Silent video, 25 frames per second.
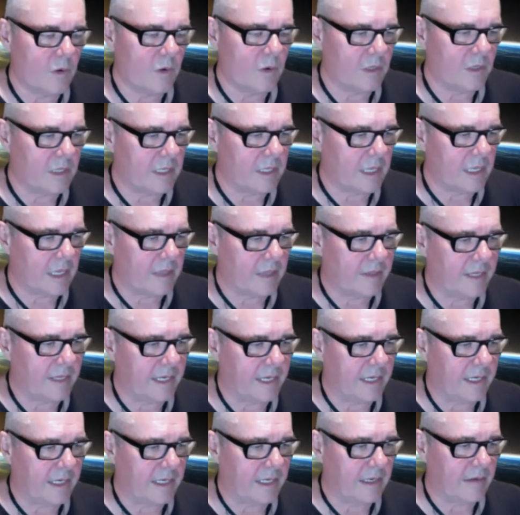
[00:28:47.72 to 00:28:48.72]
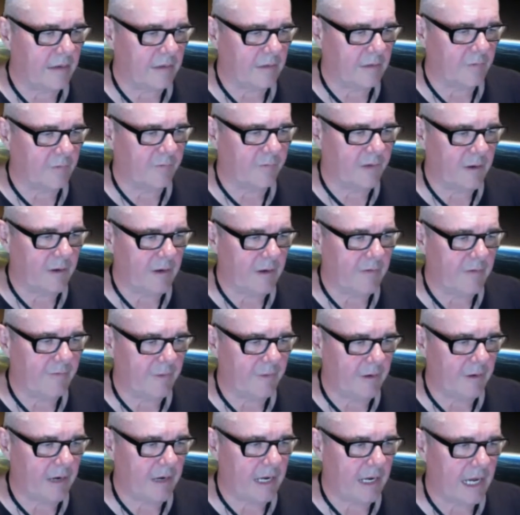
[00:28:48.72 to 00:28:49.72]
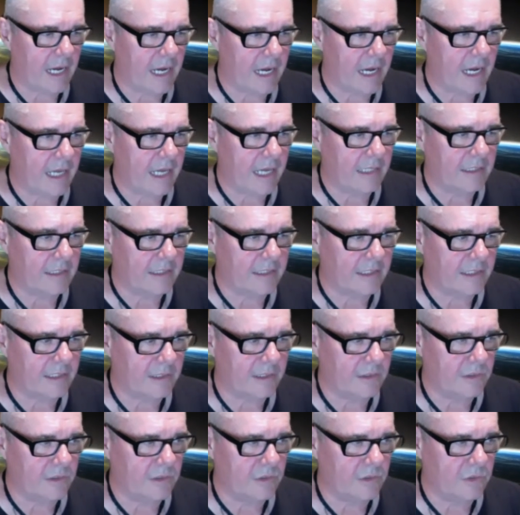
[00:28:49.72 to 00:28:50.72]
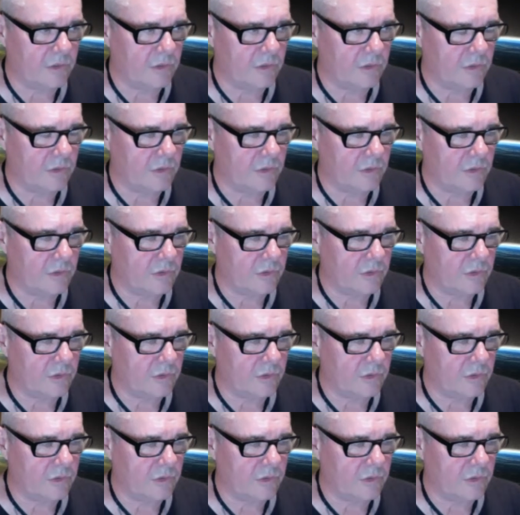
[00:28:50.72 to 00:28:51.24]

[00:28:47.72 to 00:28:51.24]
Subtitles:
think it's very, very hard to